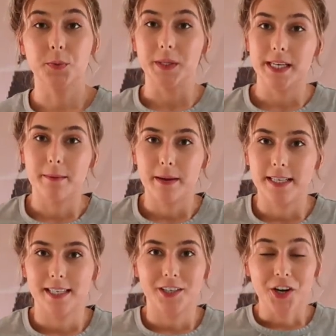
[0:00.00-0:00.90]
really
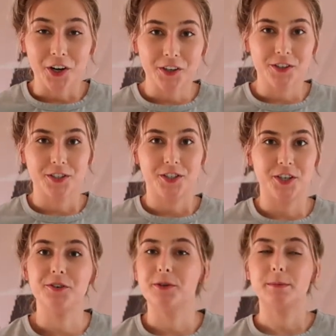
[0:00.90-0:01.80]
amazing turners
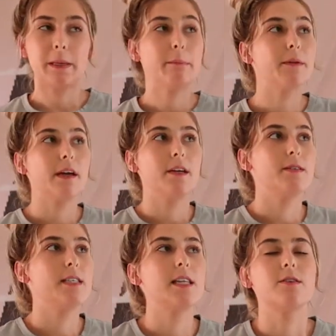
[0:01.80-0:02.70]
do. Those people that you
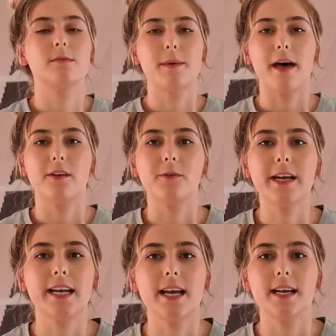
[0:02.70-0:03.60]
see, those
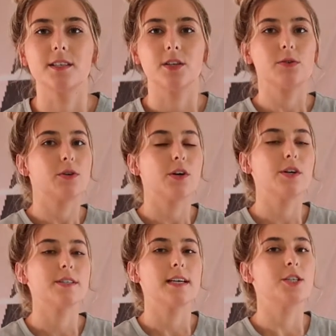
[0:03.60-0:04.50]
ballerinas, those
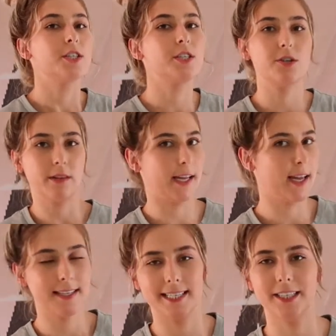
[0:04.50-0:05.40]
girls that just do like
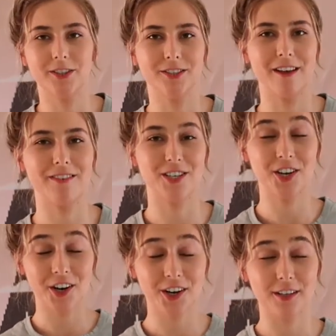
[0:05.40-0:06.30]
6 or 7
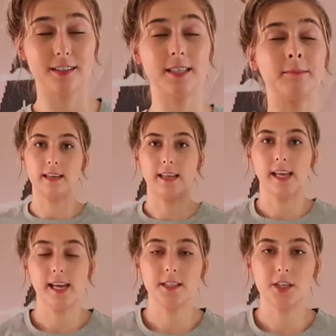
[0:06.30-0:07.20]
turns. The
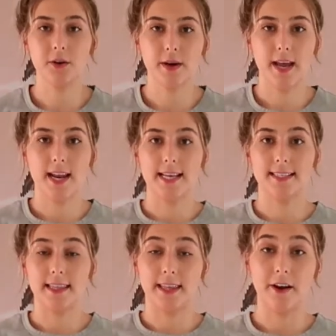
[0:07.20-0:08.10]
key to it is
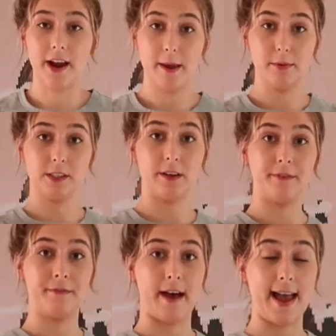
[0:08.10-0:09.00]
that they're able to
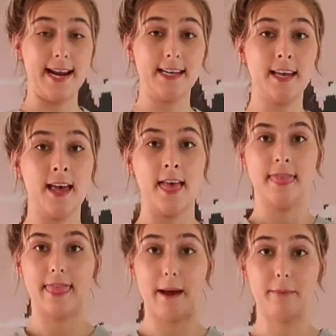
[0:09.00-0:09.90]
find
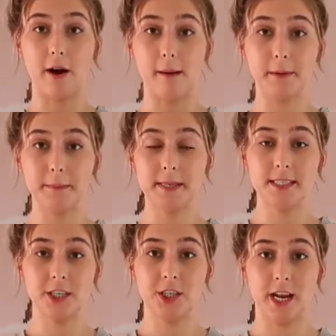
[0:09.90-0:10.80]
that proper
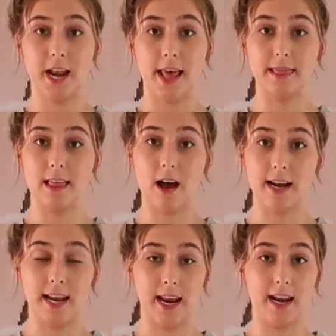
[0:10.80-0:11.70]
position and
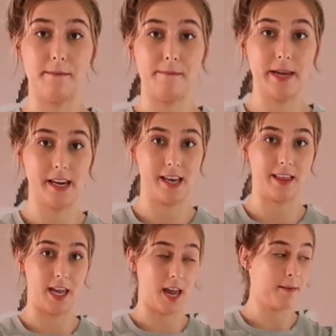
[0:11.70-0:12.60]
lock it in
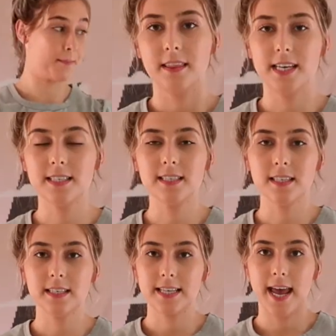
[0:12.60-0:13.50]
immediately. This is
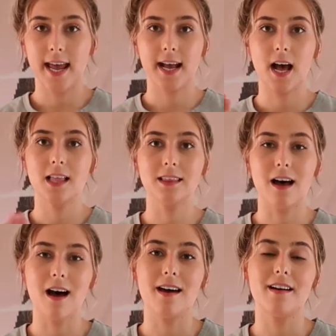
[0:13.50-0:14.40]
going to take a
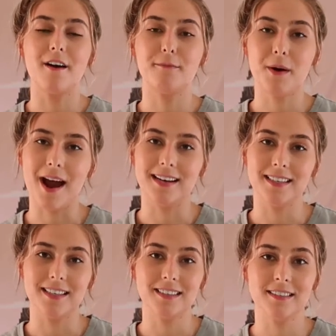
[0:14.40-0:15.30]
lot of
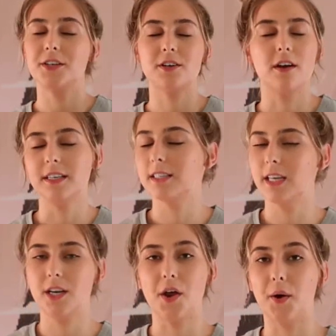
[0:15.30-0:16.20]
practice. There's
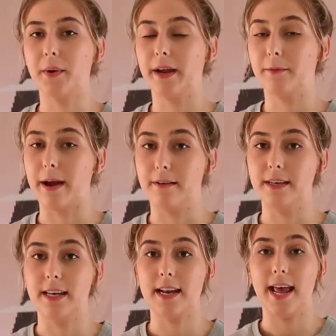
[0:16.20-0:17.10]
honestly no way around
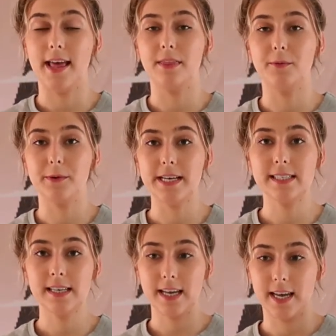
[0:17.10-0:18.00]
it. And the
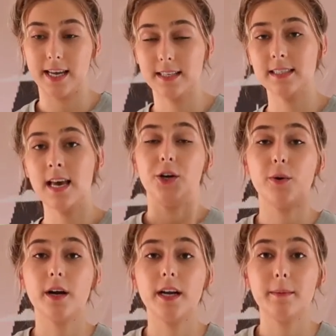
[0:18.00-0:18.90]
reason is
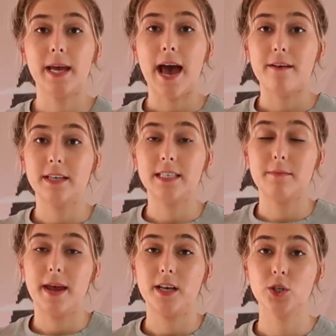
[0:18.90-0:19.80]
you are going to be having to
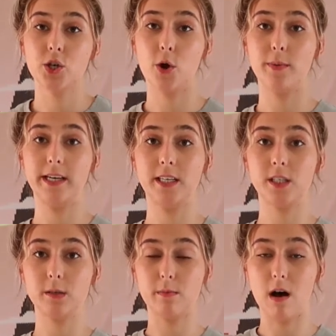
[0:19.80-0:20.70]
make so many
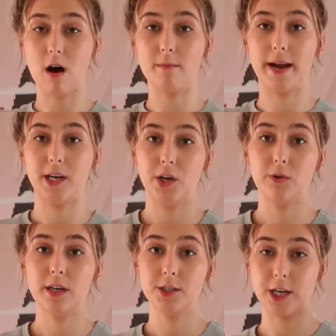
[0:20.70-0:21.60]
small,
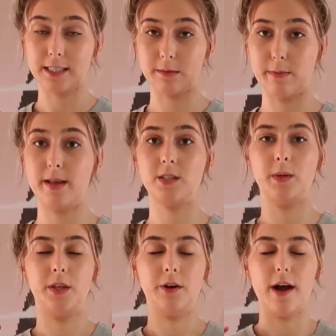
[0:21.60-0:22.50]
minute adjustments
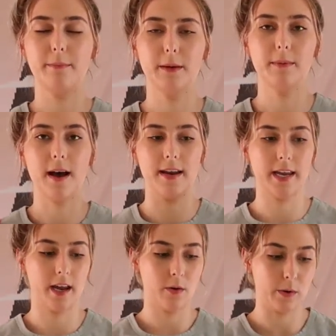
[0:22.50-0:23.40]
with your upper
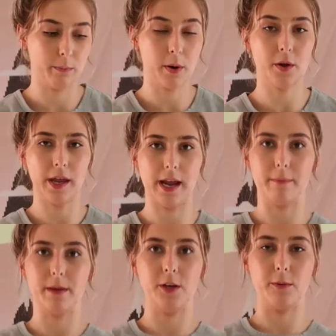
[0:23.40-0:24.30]
body, with pulling
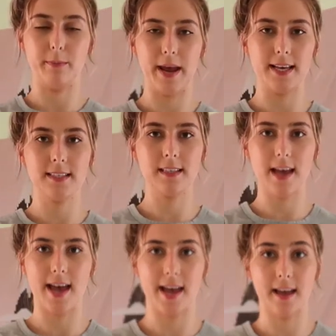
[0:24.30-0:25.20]
up in your base
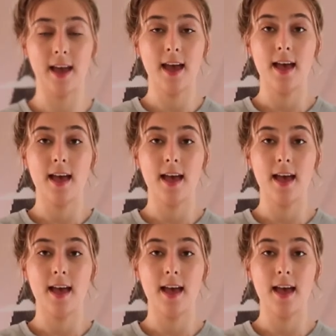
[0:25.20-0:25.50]
leg,